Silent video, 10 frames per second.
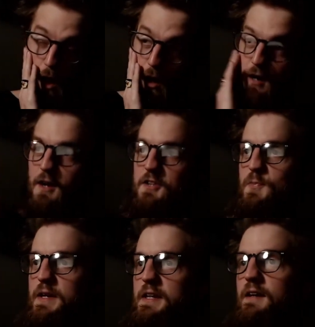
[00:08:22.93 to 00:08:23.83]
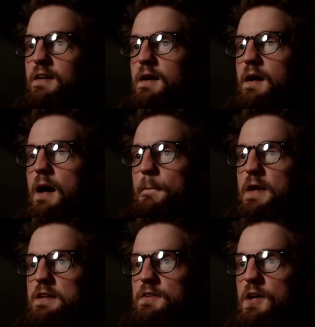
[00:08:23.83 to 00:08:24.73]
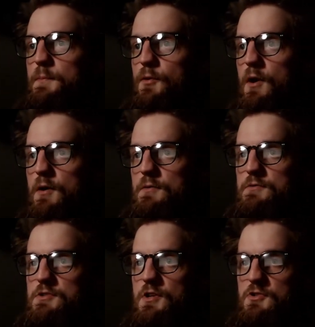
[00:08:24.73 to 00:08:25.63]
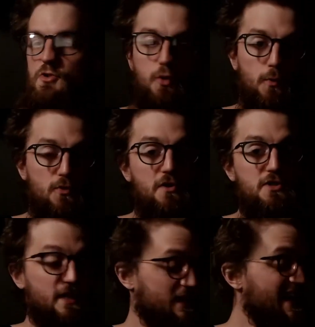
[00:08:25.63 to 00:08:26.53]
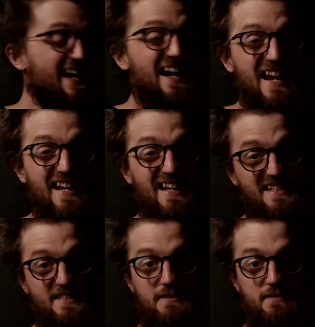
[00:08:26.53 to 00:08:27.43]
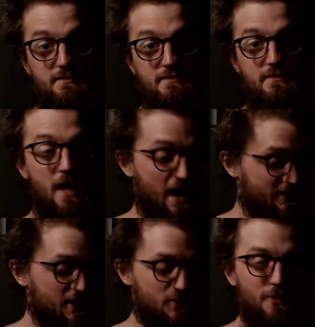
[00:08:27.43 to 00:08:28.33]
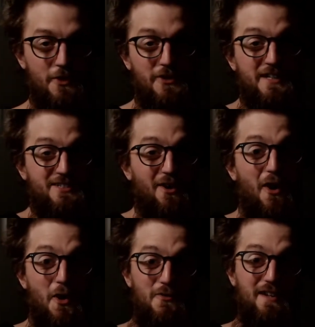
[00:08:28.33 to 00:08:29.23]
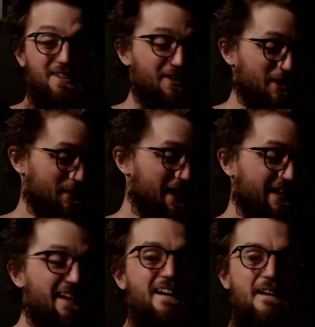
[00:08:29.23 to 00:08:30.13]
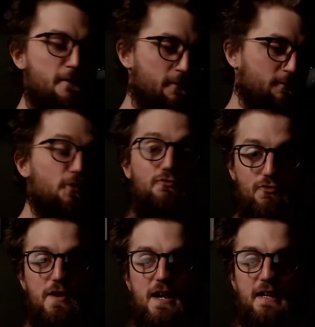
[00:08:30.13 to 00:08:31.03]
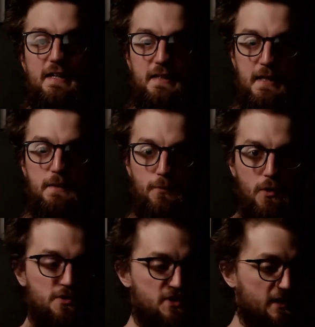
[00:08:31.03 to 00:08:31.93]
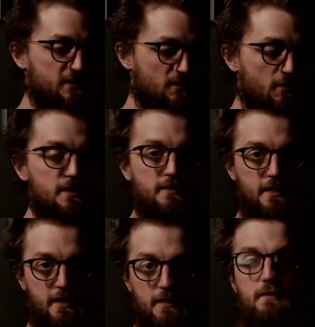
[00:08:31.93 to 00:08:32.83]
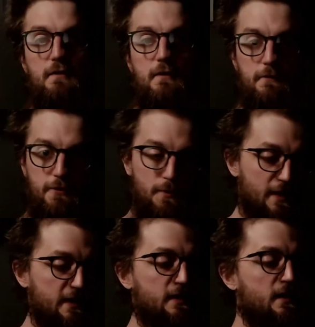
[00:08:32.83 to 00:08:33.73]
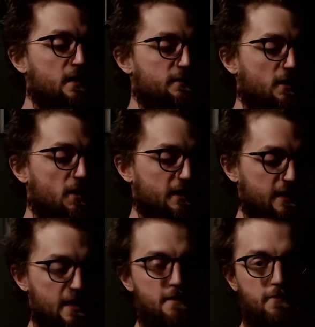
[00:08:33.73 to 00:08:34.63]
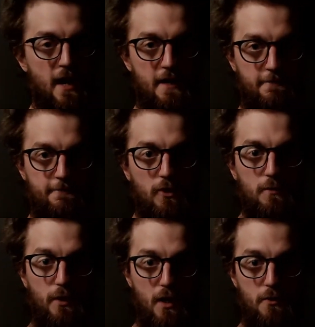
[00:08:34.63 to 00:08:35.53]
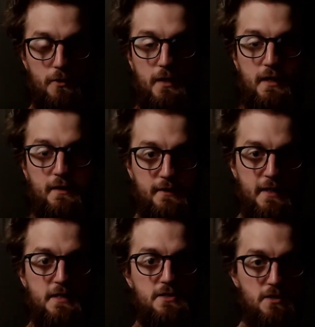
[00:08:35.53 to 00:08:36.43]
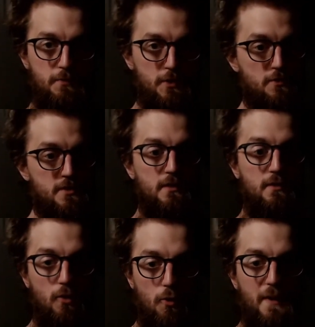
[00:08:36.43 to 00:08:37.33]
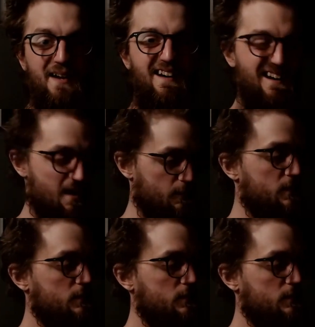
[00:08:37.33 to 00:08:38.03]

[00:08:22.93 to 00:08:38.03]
can't speak, P30 Pro. Such a cool project. It is. And that's one of the things that I really like about it. Really neat project. The idea for me that I can have a full-blown Linux computer, albeit ARM,